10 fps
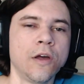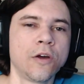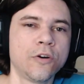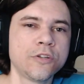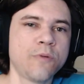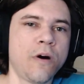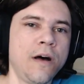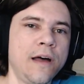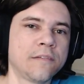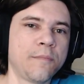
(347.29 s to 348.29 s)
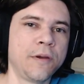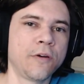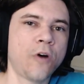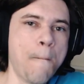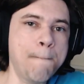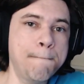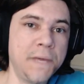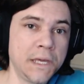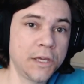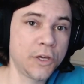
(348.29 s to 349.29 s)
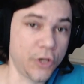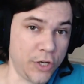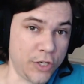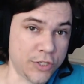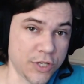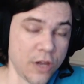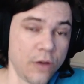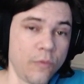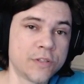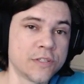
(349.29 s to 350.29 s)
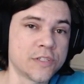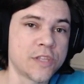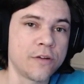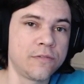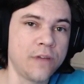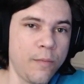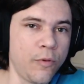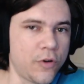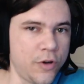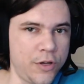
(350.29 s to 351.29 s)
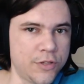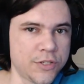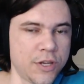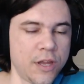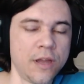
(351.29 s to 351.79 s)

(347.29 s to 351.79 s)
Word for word: Kushwa has a beer called Big Kush, which is their double Kush.